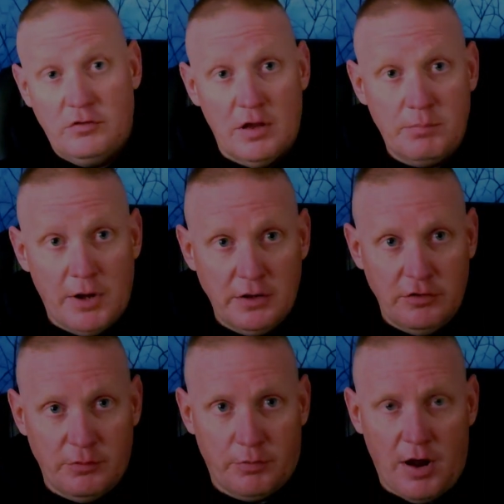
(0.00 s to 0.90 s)
Ted
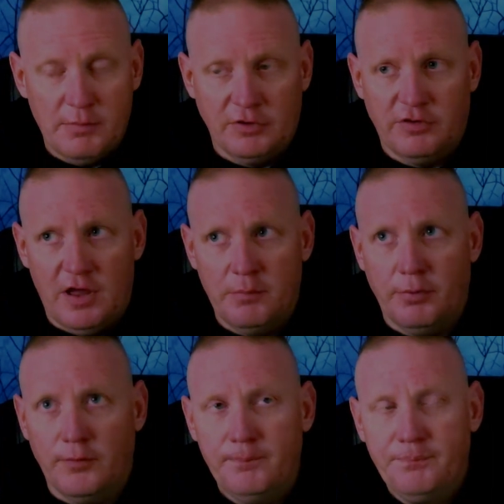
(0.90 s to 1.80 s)
Bundy's a prime
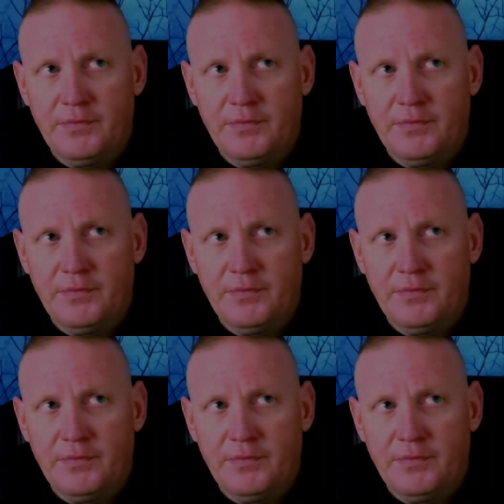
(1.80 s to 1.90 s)
example.